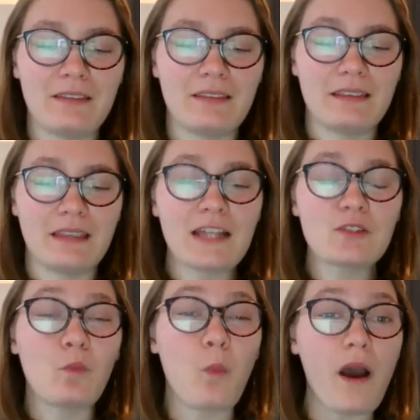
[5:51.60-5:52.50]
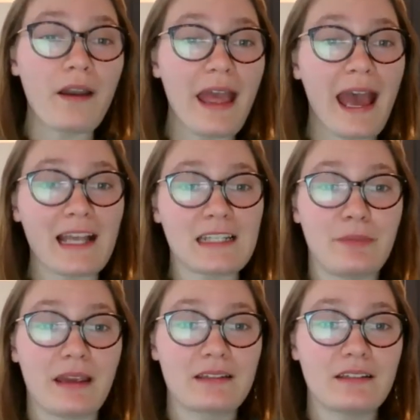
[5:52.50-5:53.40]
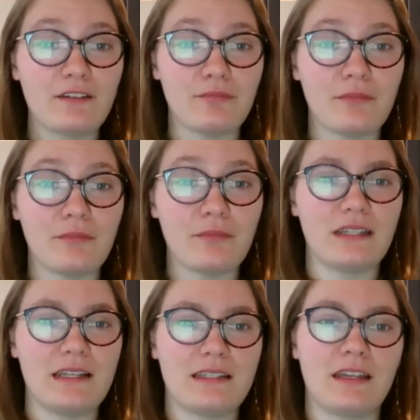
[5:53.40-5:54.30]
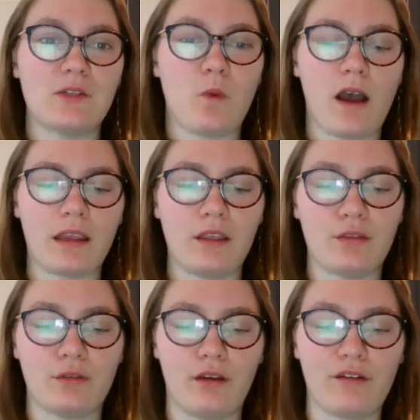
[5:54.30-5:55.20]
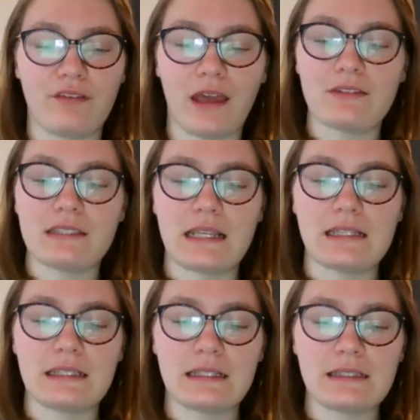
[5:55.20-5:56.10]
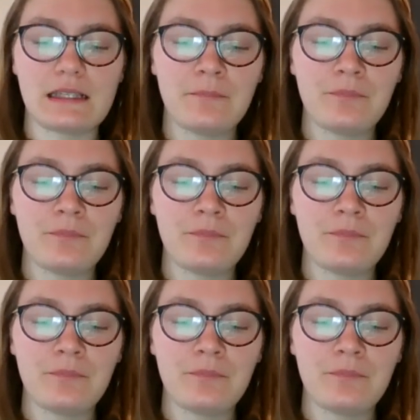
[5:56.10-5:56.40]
that's one aspect of mindful tasting, is walking through your five senses.